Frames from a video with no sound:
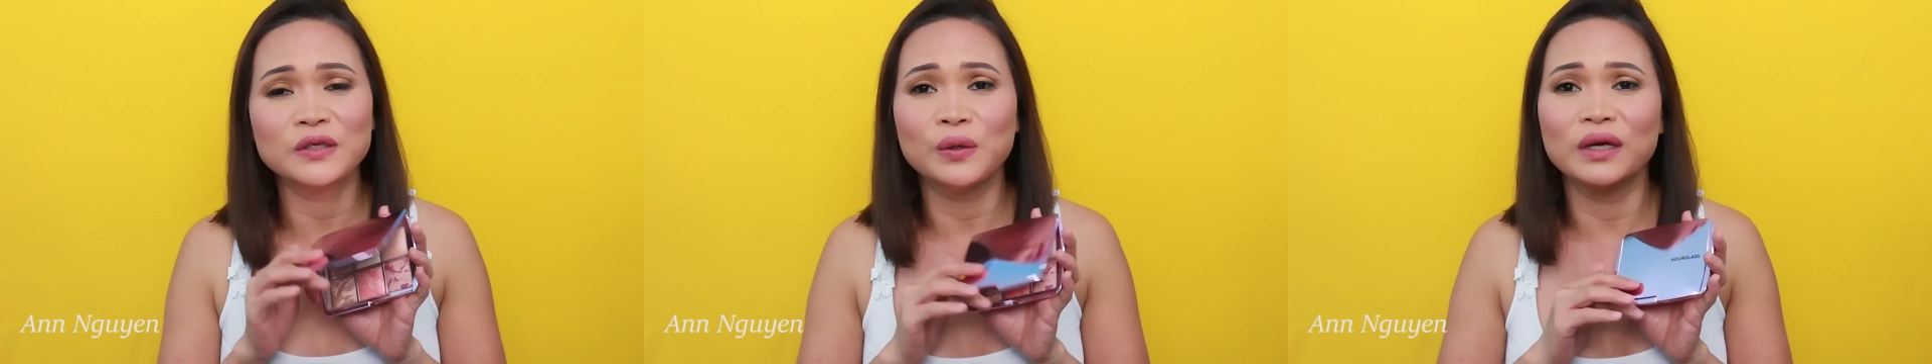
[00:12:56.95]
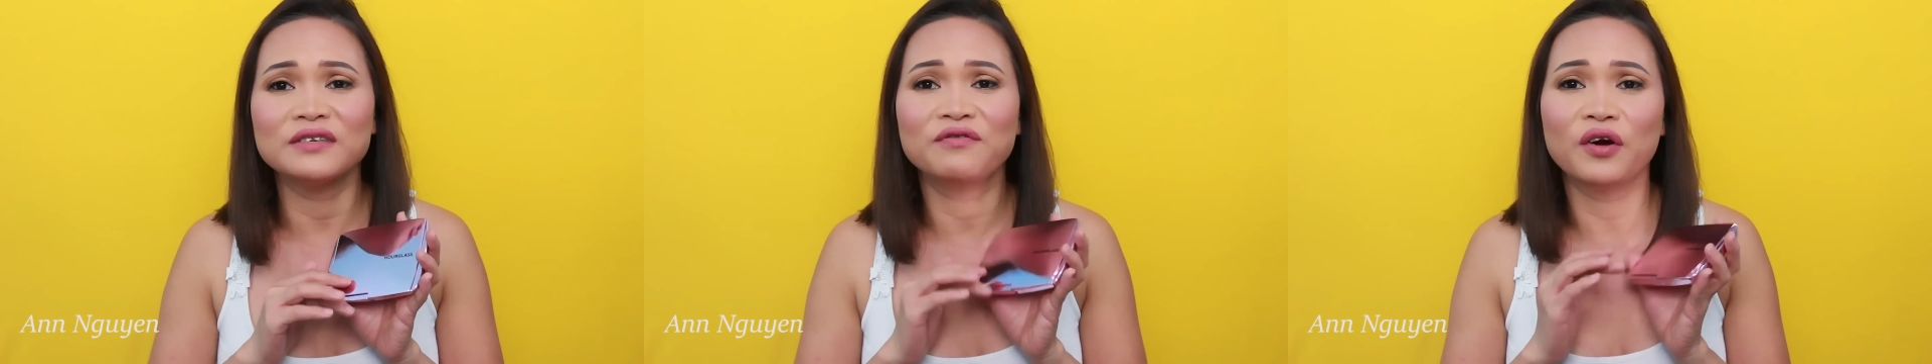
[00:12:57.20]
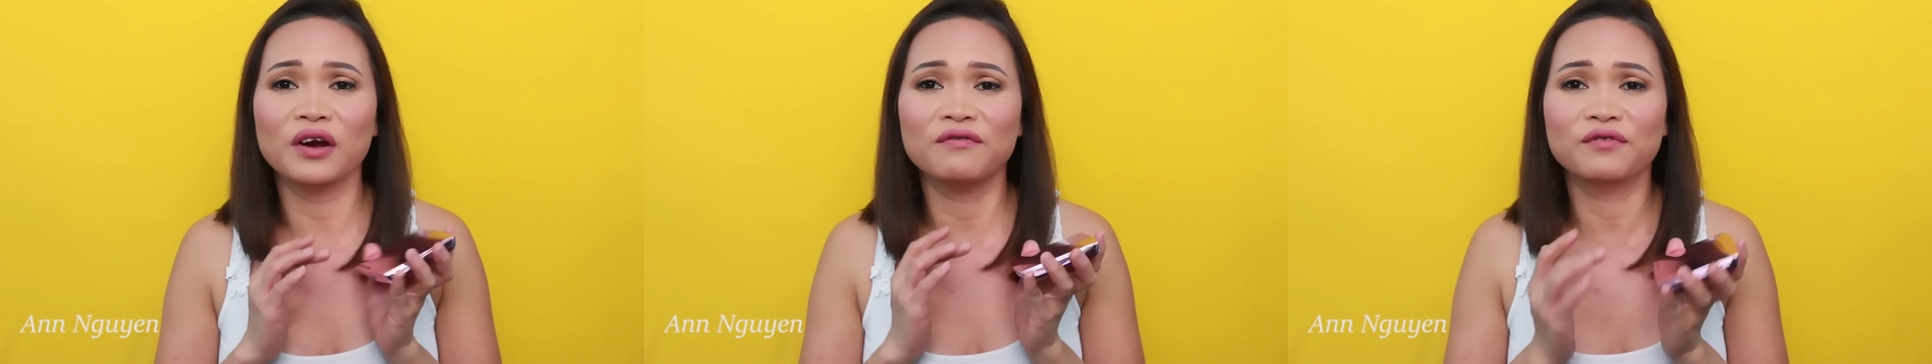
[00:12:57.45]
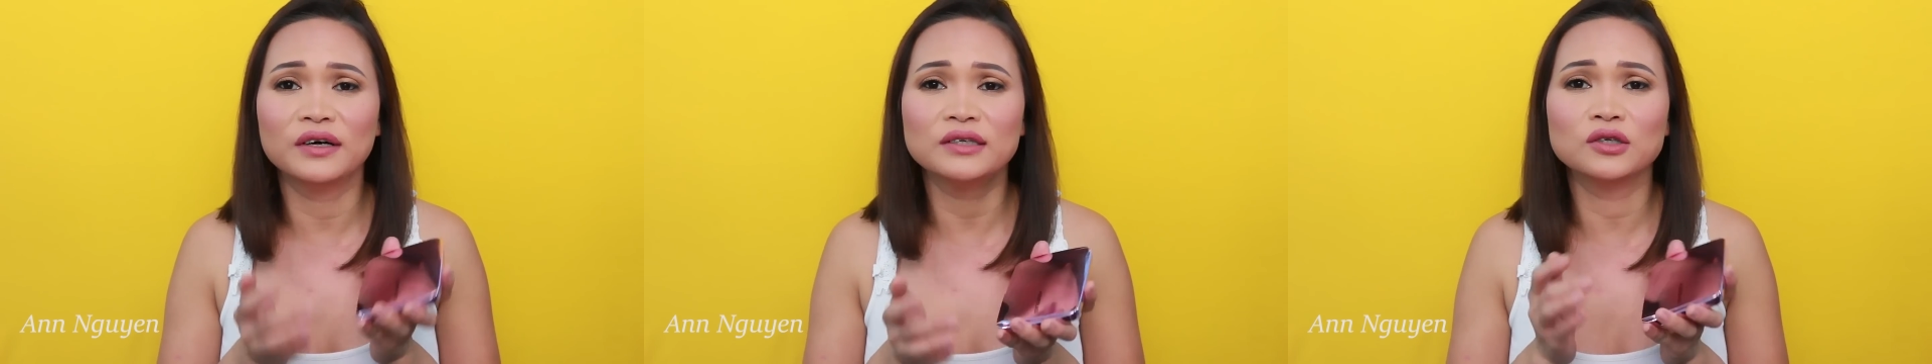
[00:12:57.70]
so it's
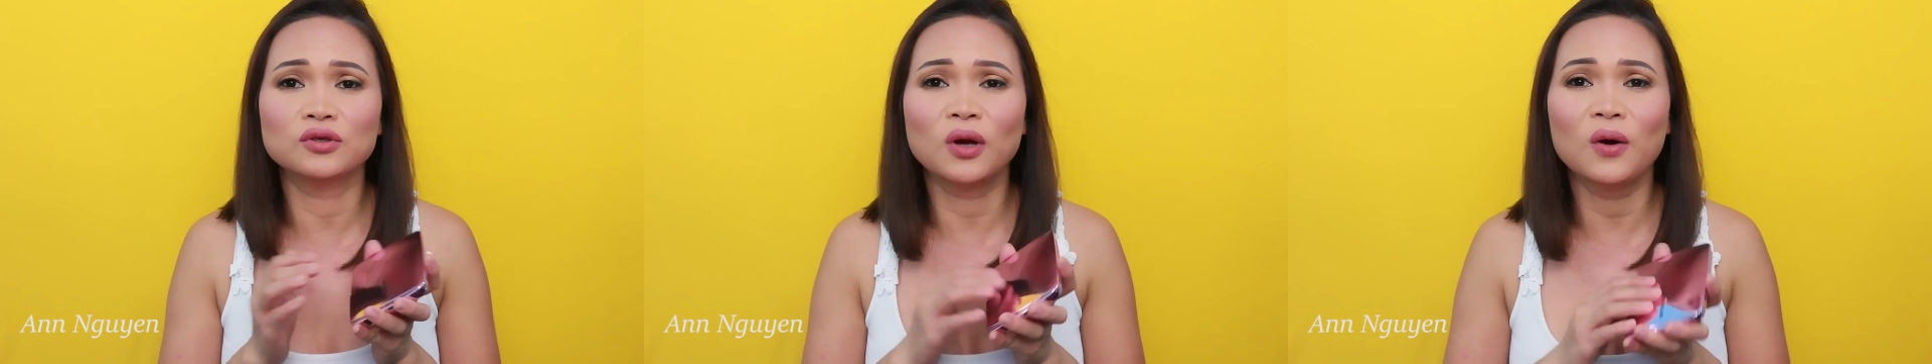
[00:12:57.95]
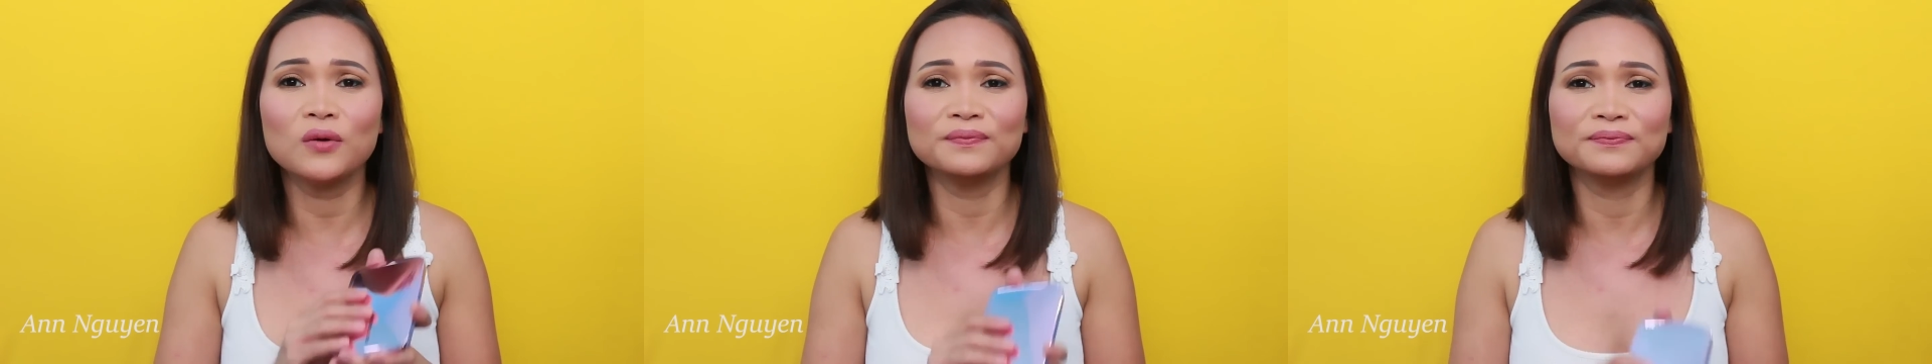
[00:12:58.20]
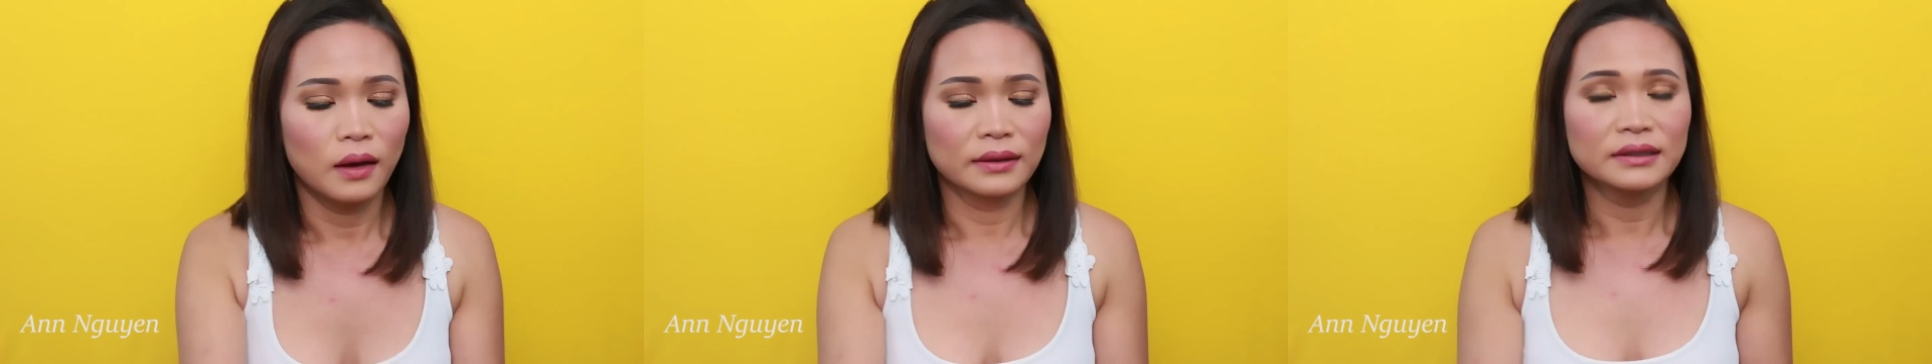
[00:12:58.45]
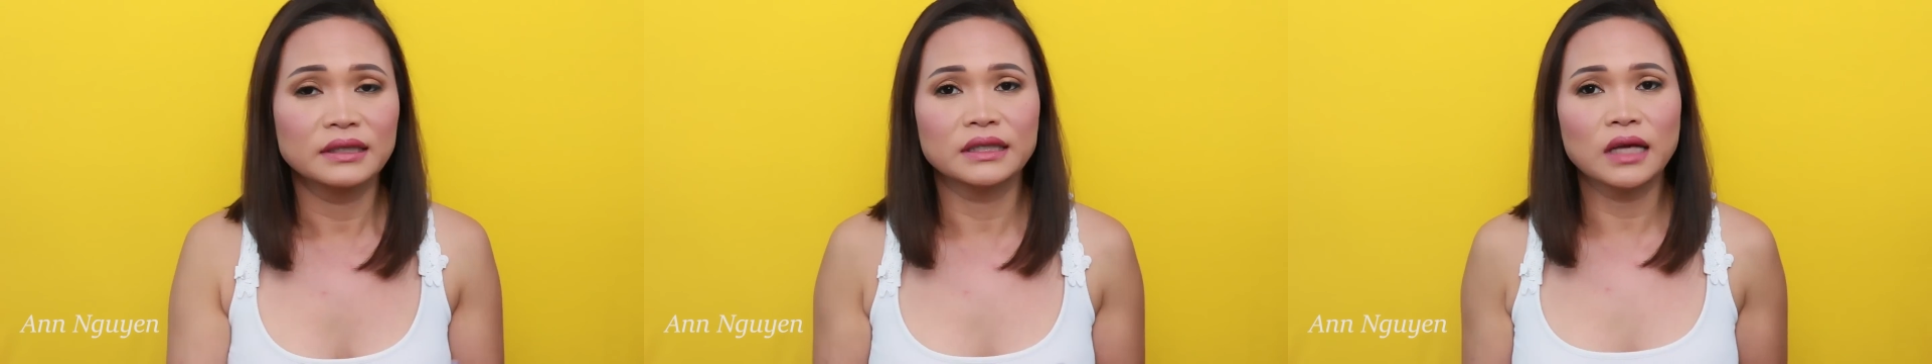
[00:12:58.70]
very versatile.
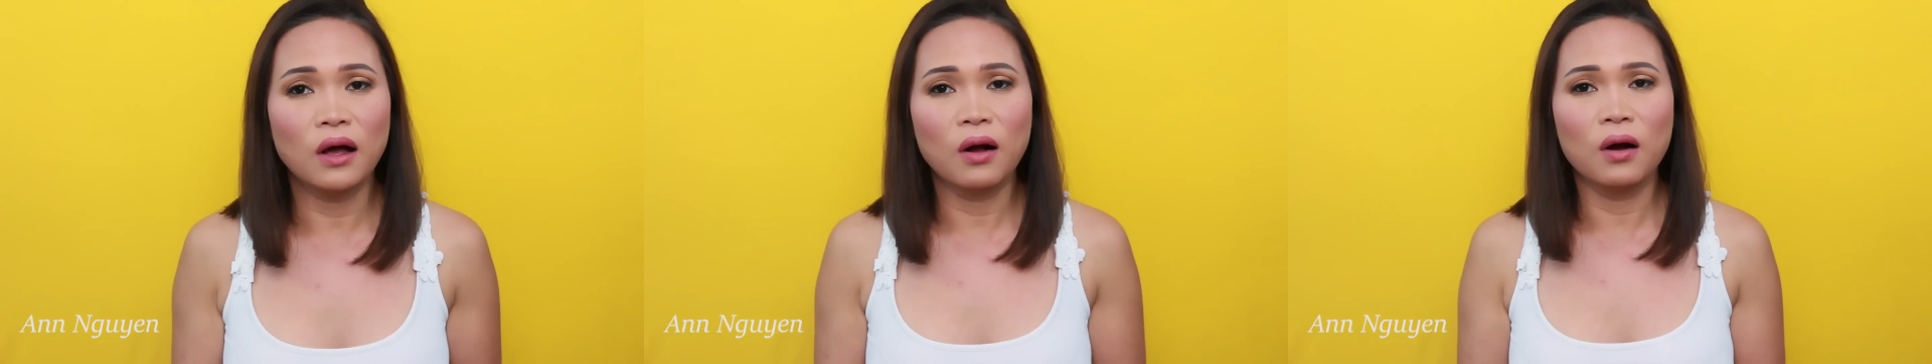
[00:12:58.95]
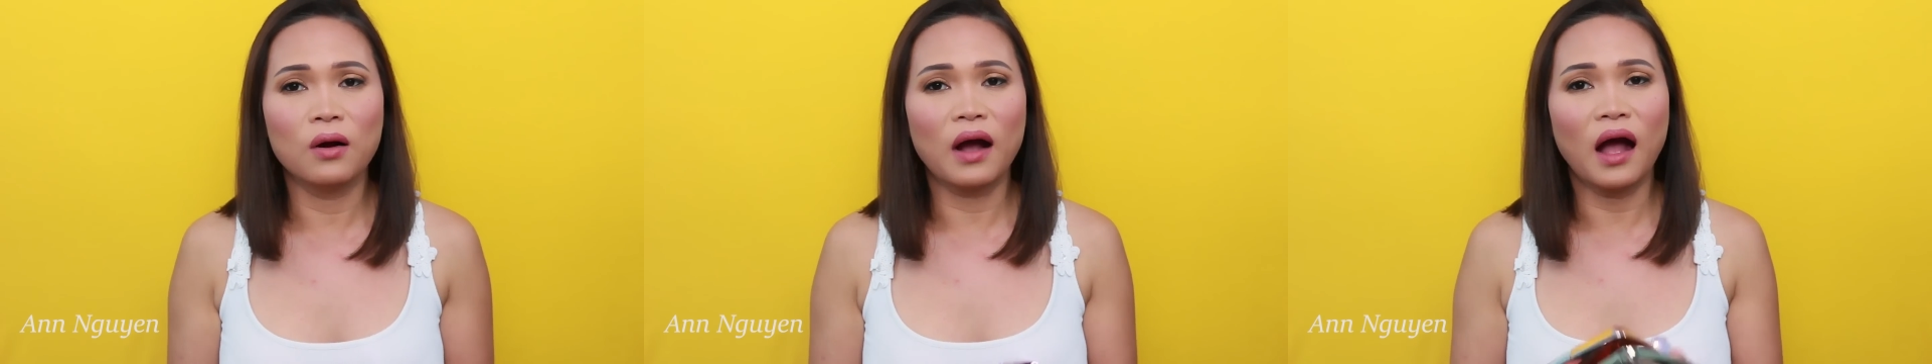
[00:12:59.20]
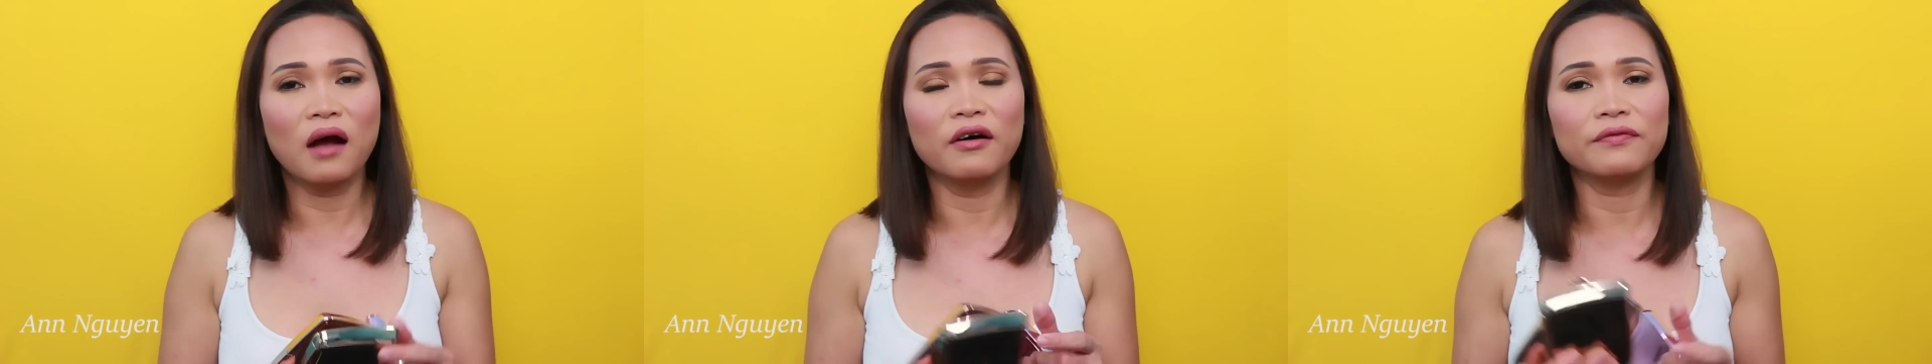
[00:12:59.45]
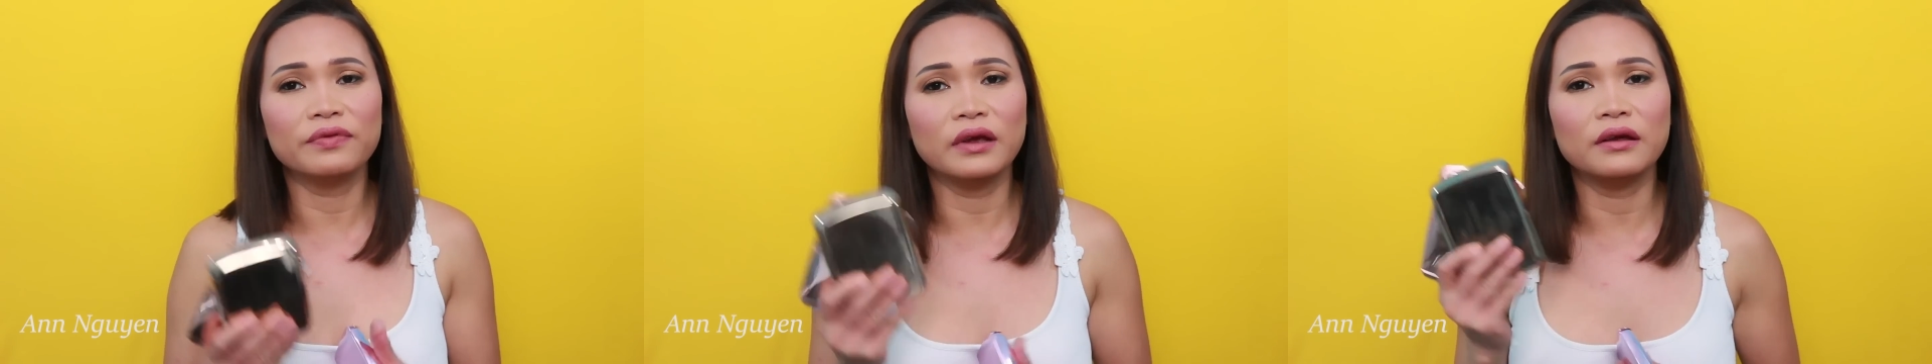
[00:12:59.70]
So
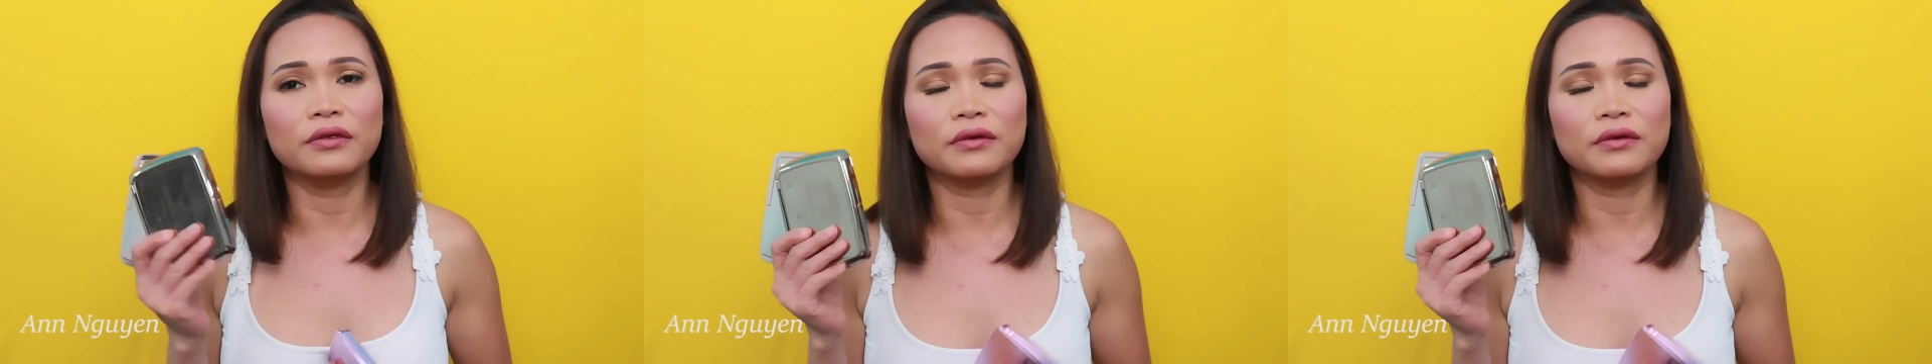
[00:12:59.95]
out of the